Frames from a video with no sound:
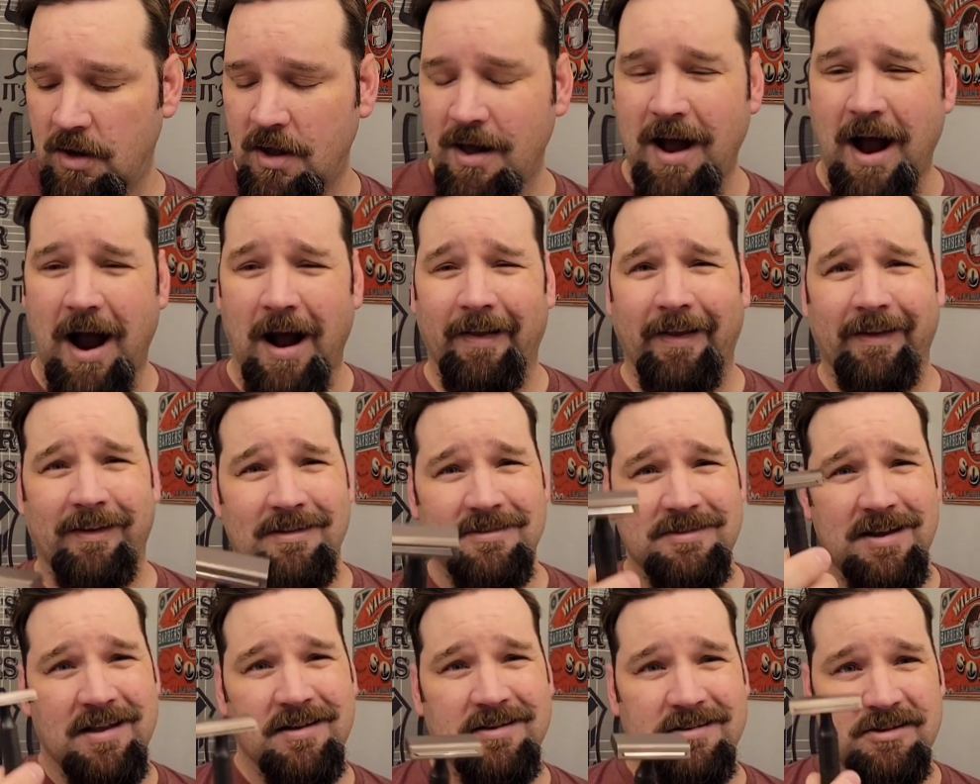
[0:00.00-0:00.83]
I like the
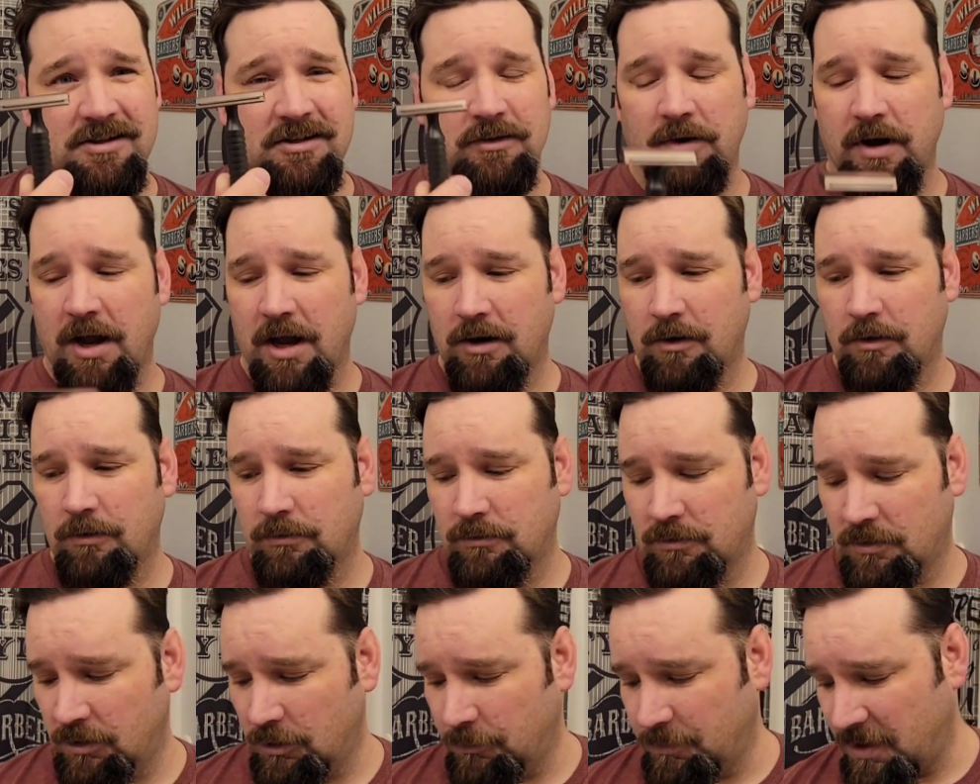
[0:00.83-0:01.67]
stainless steel handle, a
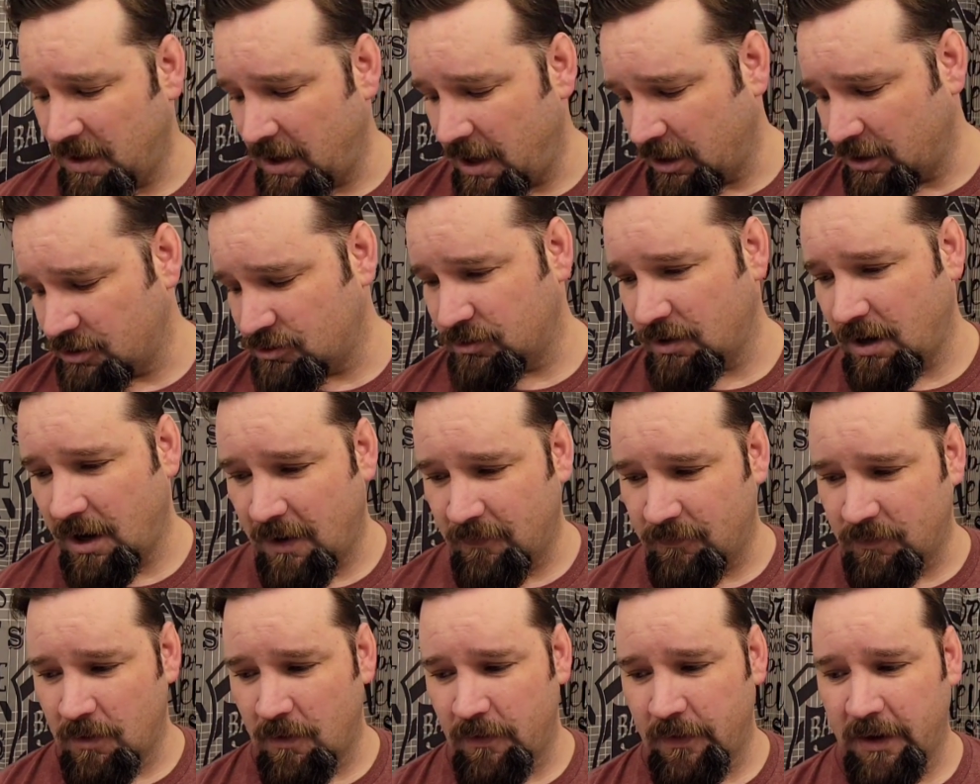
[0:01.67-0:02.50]
little bit of extra
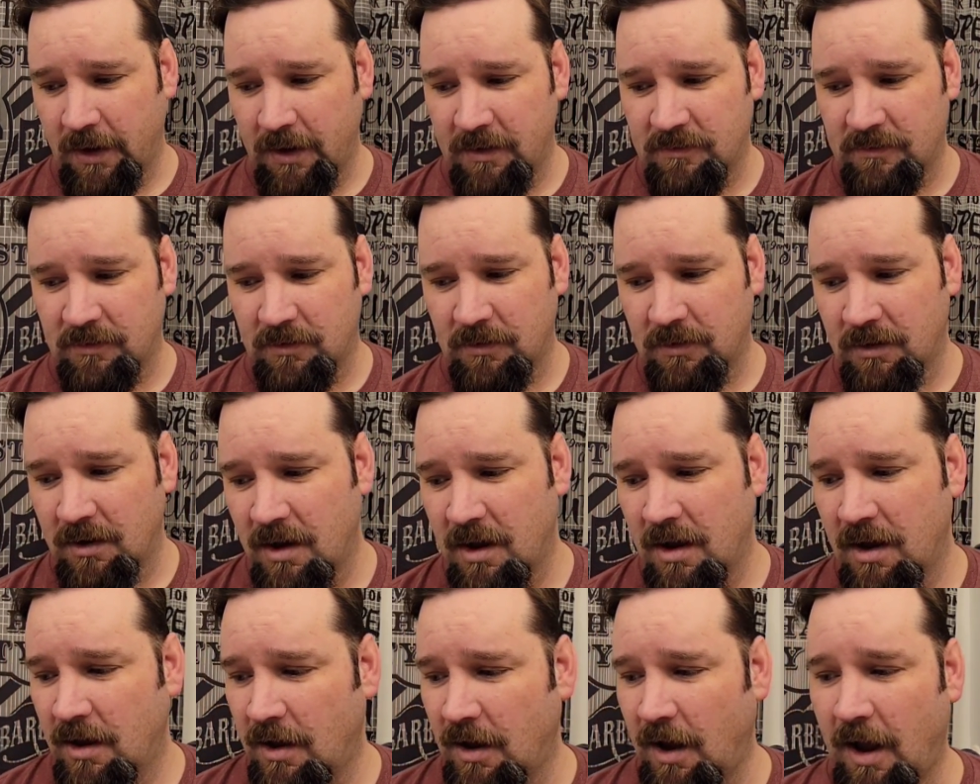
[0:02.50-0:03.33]
heft on the Henson.
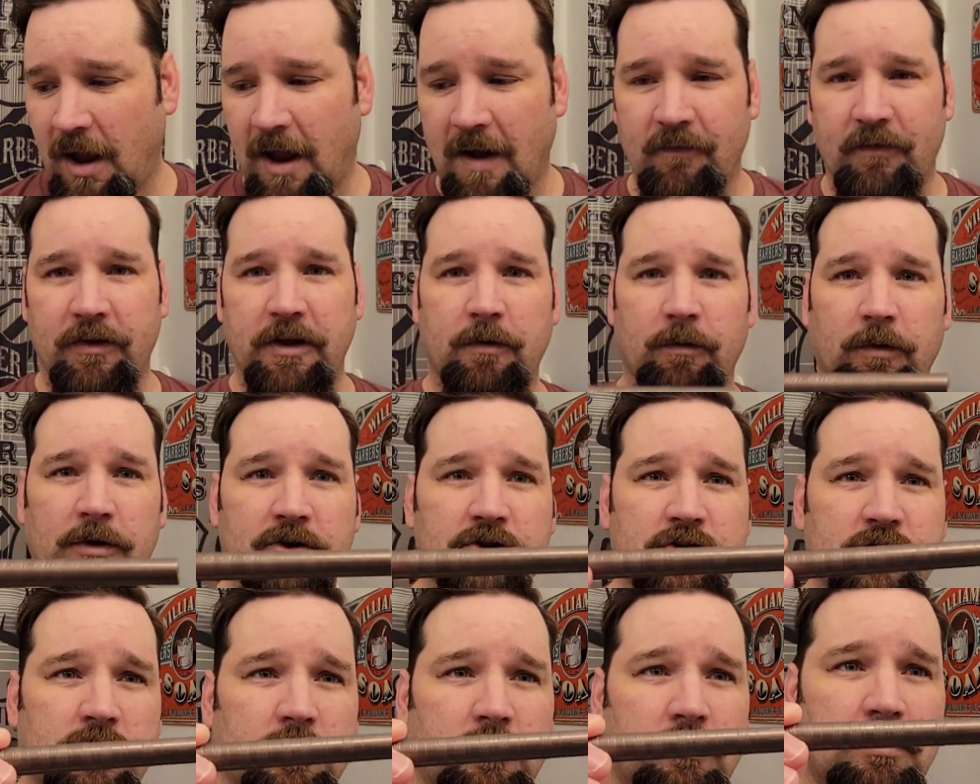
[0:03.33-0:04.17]
I have the
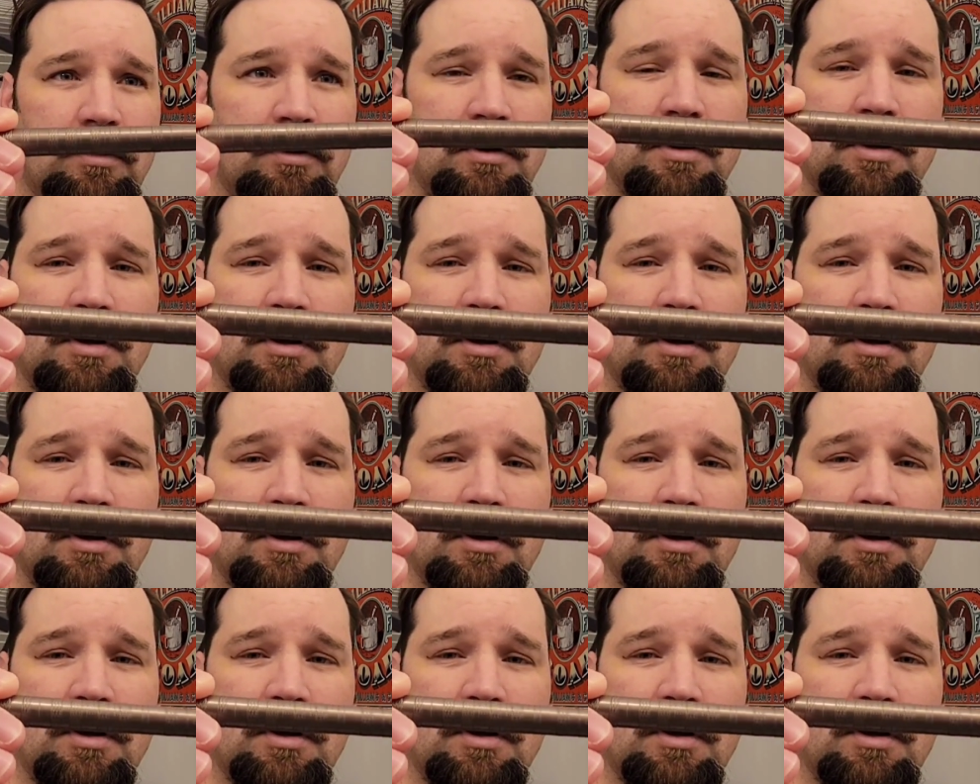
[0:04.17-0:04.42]
original.